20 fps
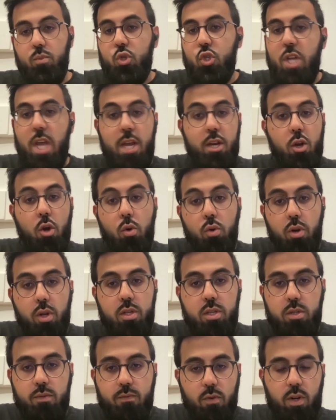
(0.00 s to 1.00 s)
shared
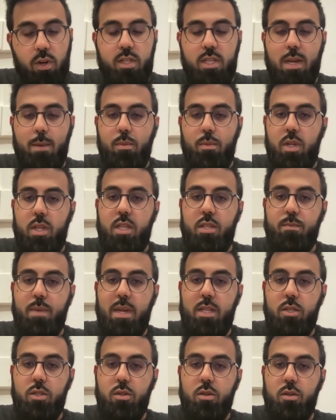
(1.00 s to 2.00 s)
owners for example in his
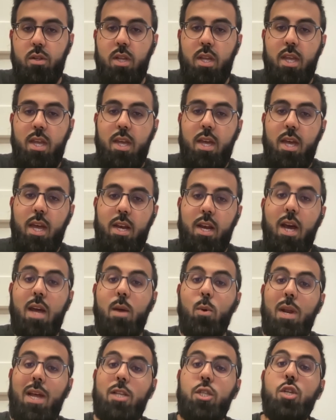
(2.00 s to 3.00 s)
pencil and I
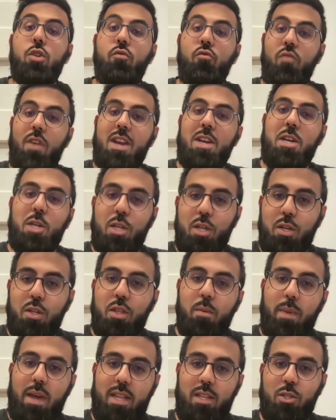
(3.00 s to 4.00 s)
would actually rent
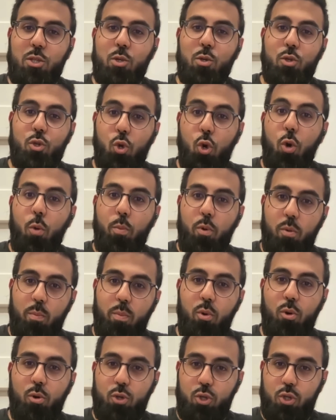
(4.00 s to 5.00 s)
the pencil, your
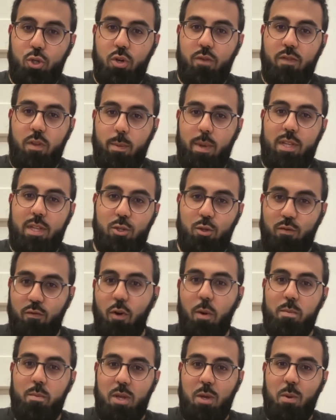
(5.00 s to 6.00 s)
proportion of the pencil
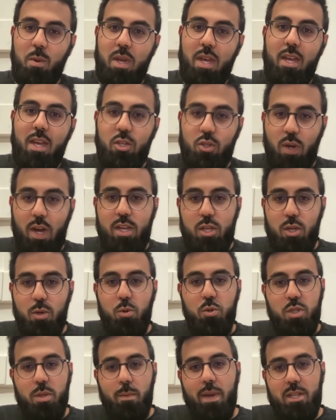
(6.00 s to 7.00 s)
from you. So I
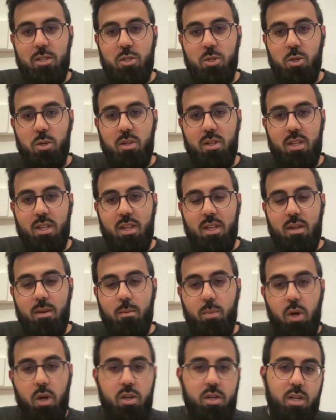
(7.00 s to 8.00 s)
use the pencil,
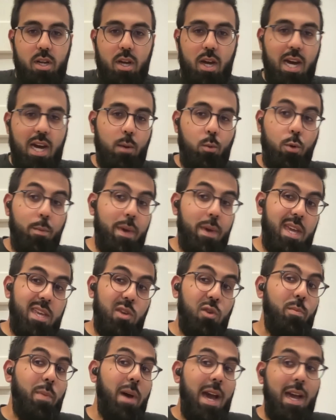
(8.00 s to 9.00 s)
but I will pay
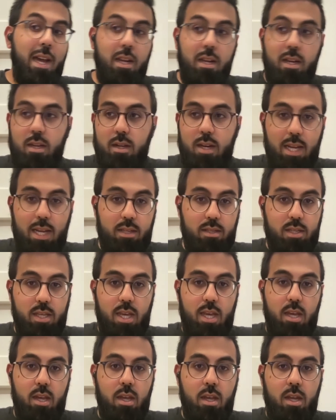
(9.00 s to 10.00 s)
you back, let's
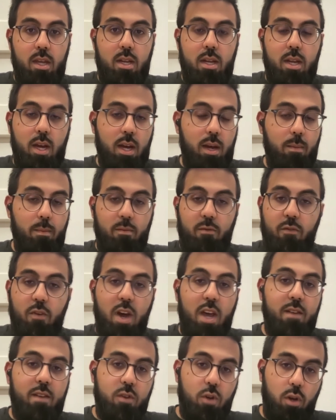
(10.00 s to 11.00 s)
say, um,
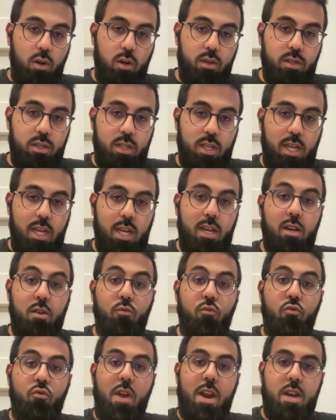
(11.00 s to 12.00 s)
$5 in
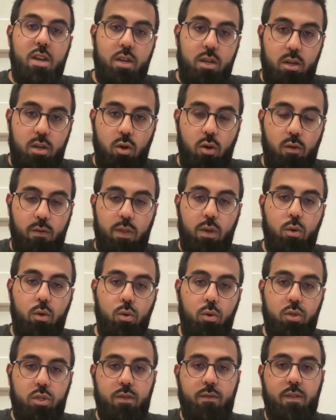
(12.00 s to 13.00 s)
rent over the
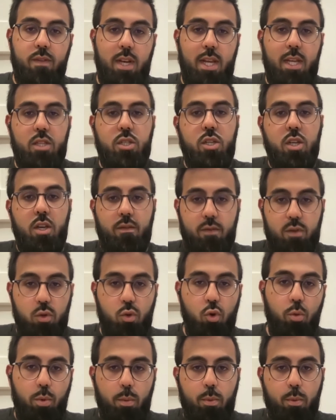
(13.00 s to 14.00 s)
course of the next year for
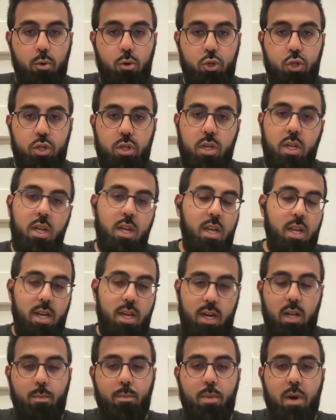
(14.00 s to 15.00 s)
your proportion,
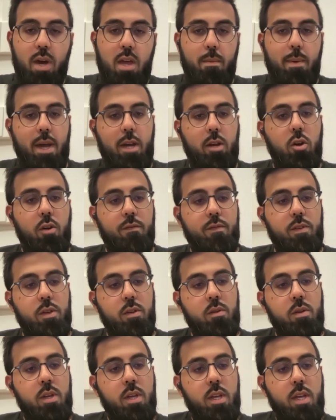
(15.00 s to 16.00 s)
and I'll buy it back off
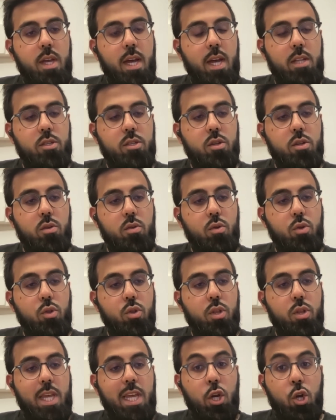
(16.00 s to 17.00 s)
you. And so
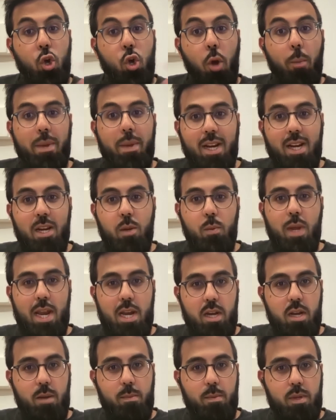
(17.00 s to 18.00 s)
economically, we
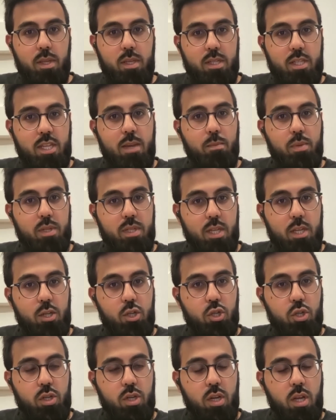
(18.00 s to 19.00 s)
end up in the same
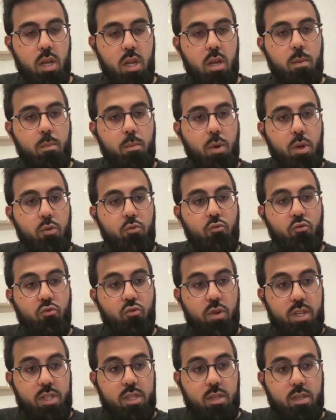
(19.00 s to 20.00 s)
position, but
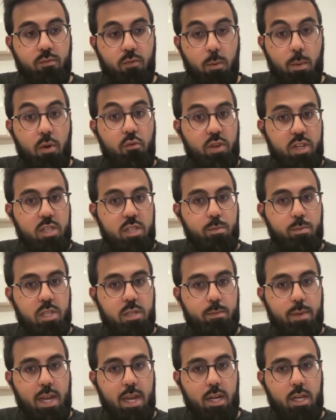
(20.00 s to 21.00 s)
risk from a risk
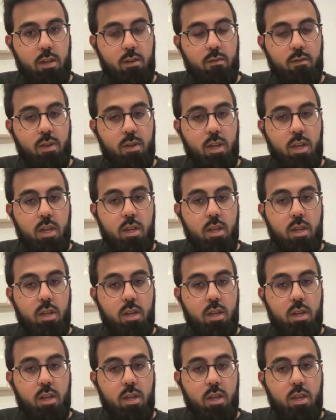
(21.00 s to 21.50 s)
perspective,